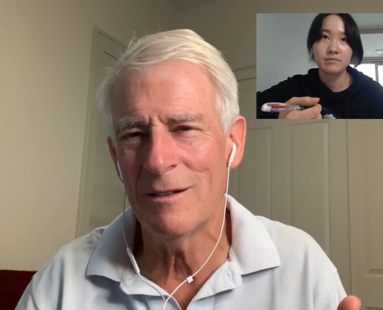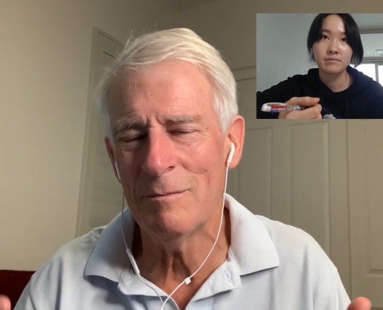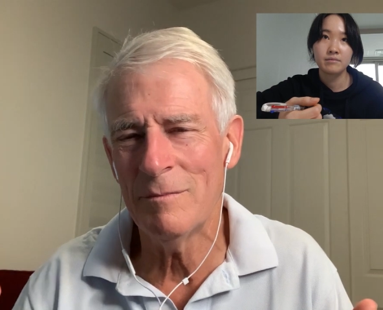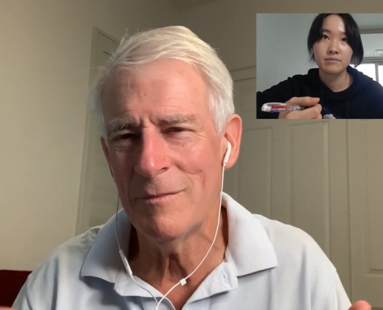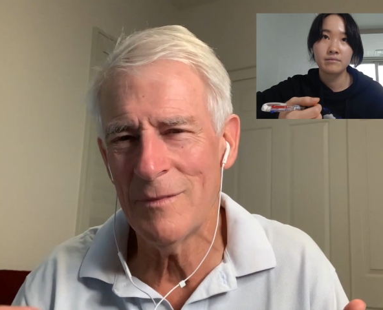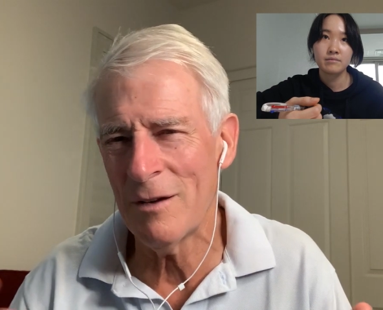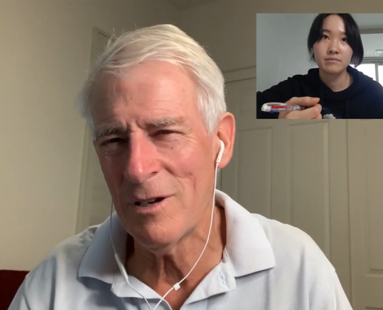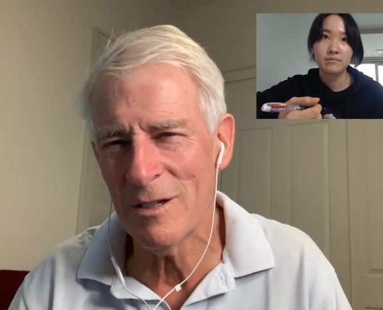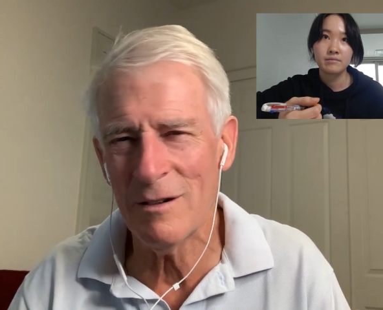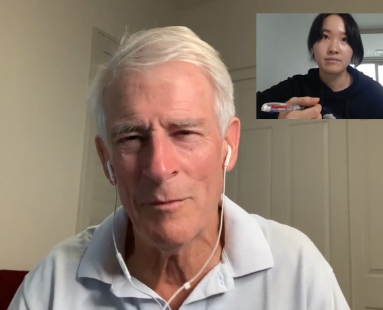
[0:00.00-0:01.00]
Speaker 1: it. I
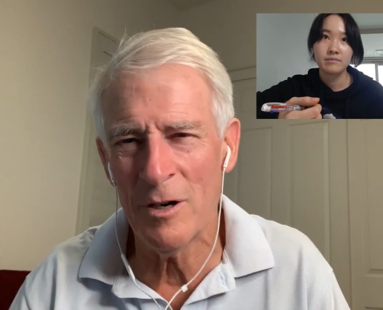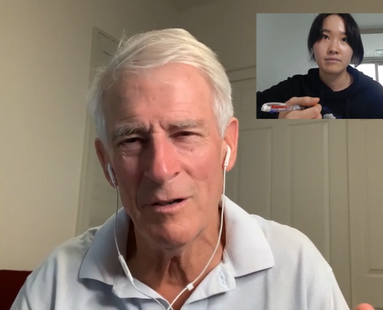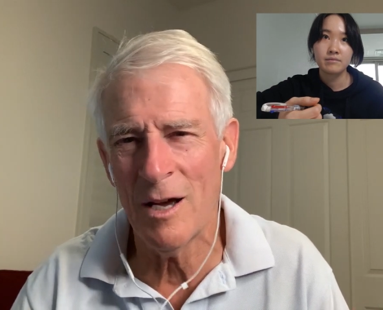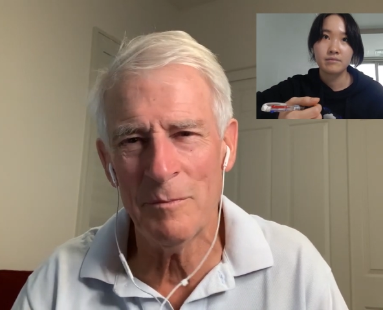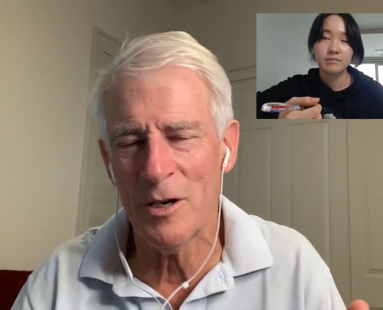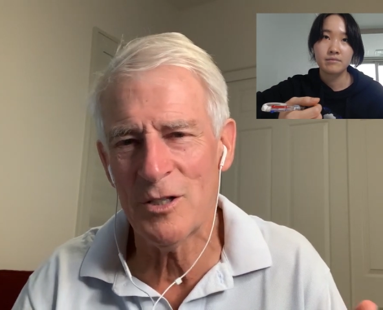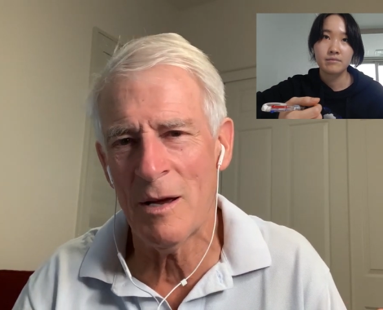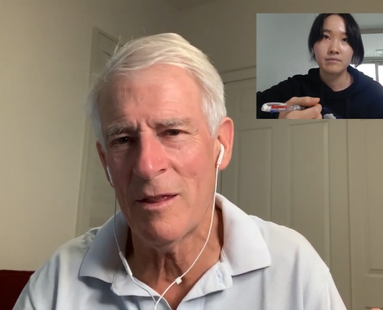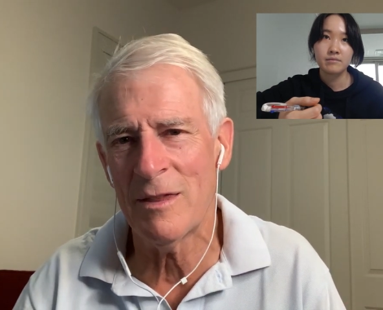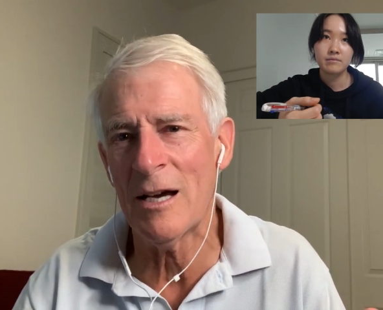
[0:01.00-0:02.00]
read the grammar not because
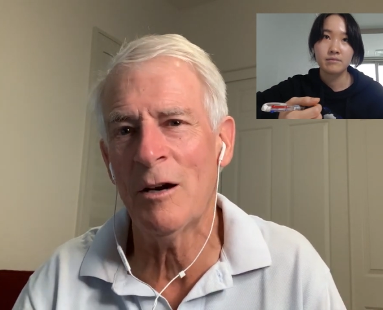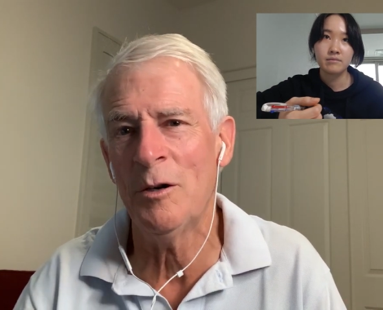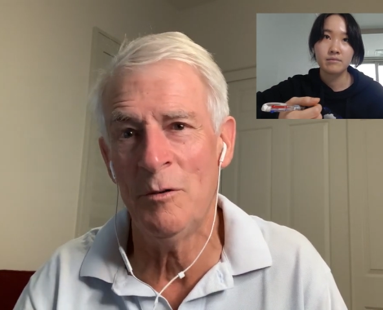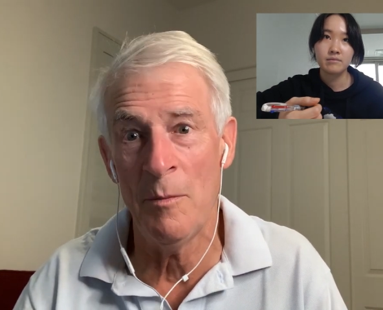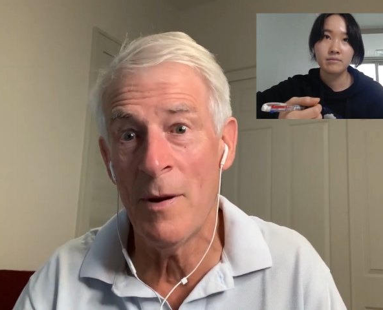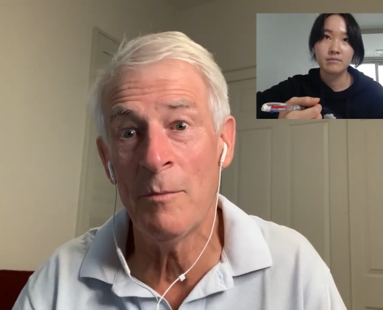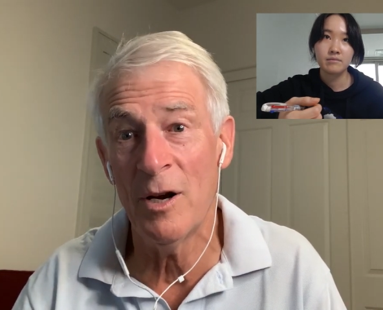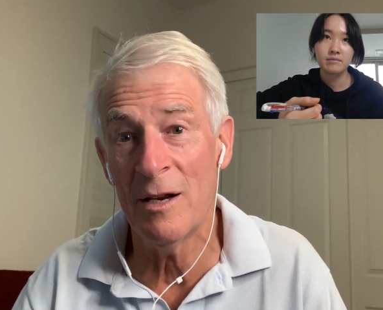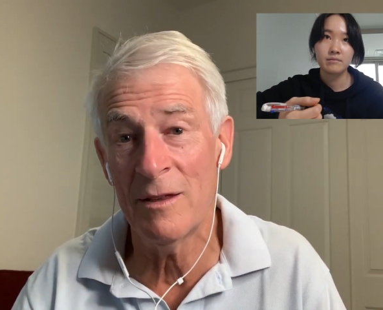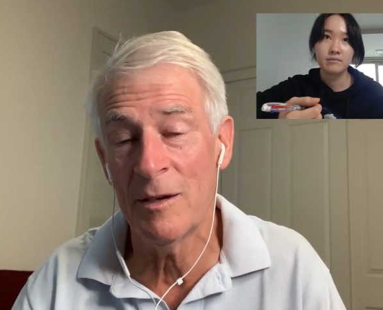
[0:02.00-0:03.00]
I think I'm going to remember
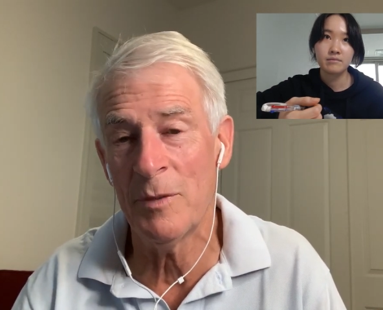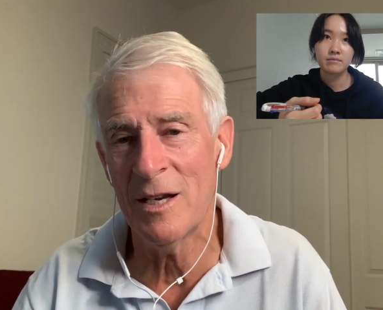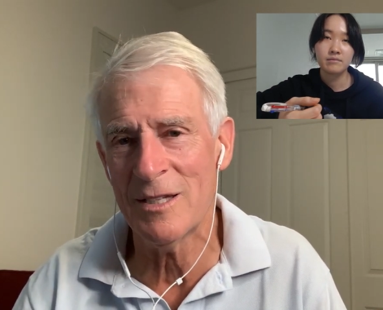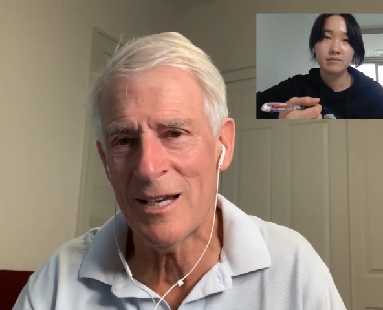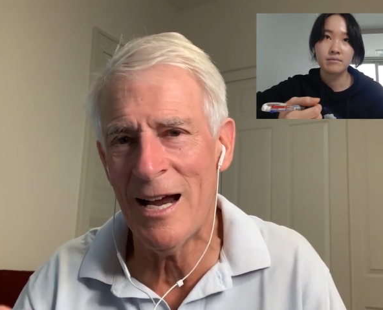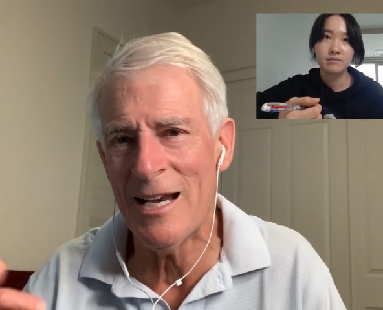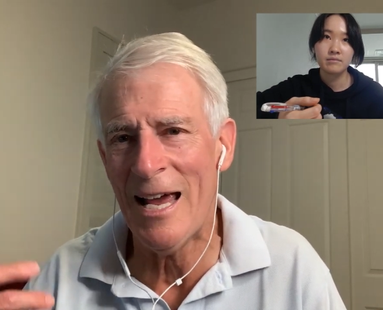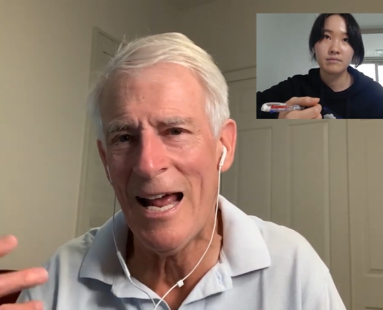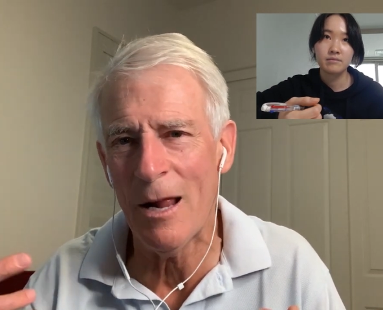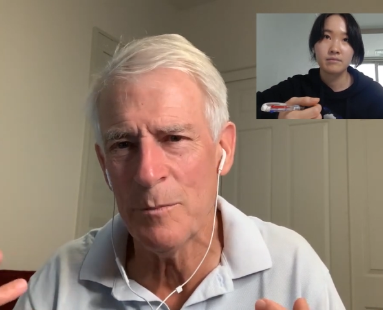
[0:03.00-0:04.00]
anything, but it
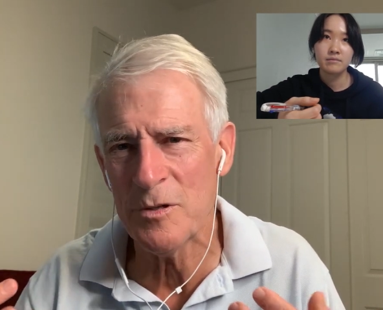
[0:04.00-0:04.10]
kind of